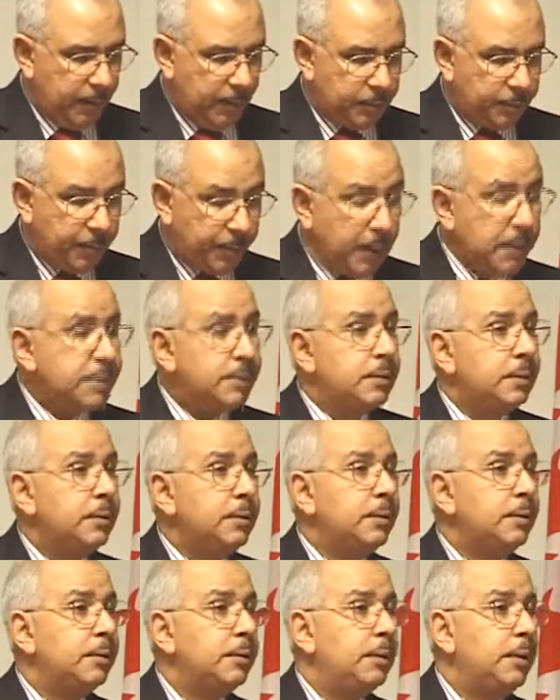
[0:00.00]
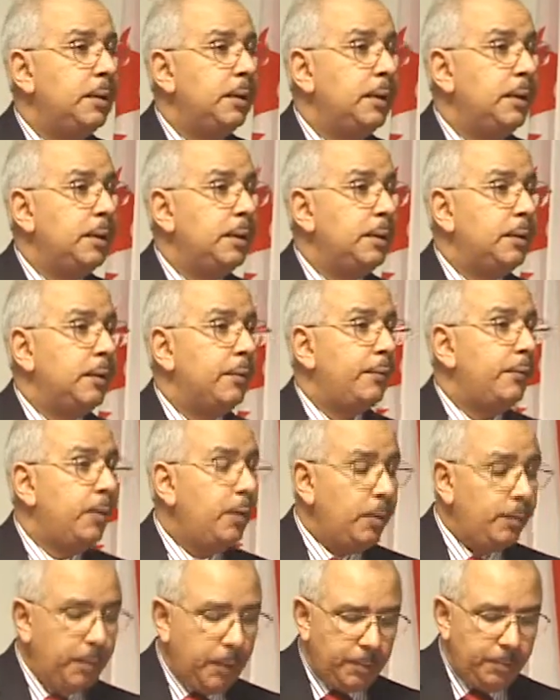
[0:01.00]
At present, the
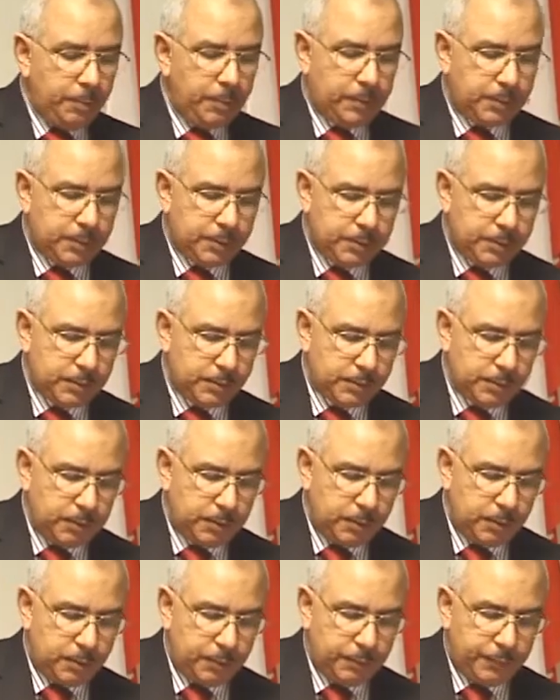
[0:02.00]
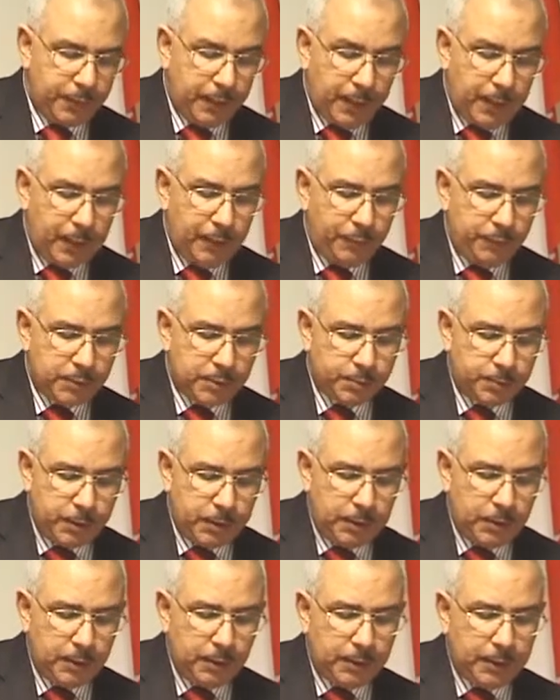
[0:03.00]
full members of the
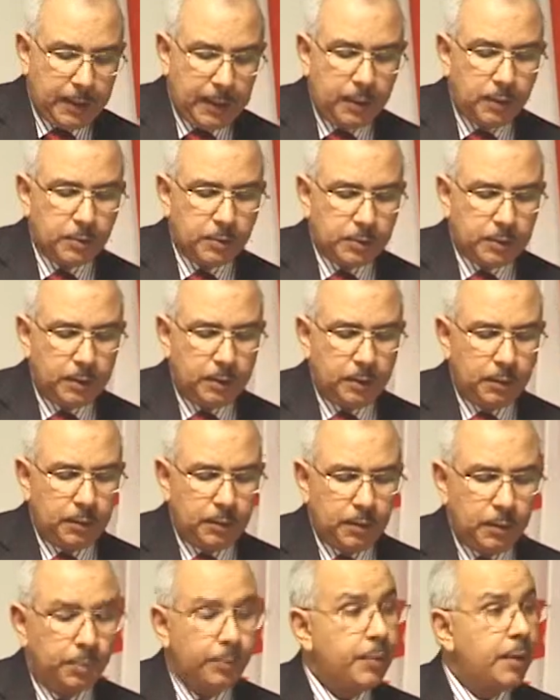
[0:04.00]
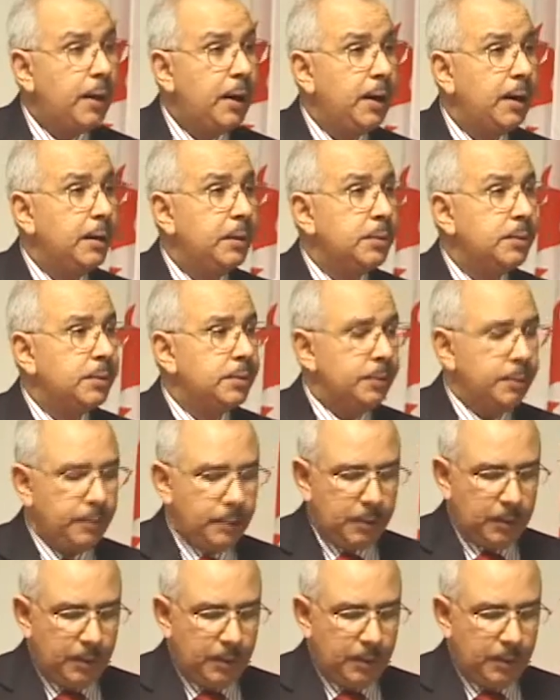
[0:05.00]
IFSB Council comprise